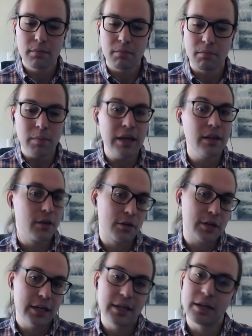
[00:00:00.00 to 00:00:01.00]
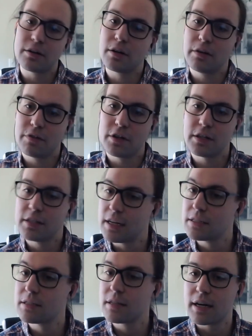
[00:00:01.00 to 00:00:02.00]
meet the criteria for the
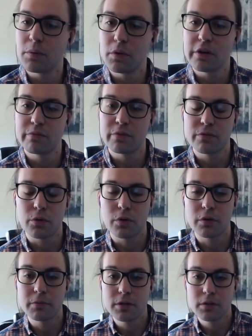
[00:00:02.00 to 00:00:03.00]
tests that I would have performed.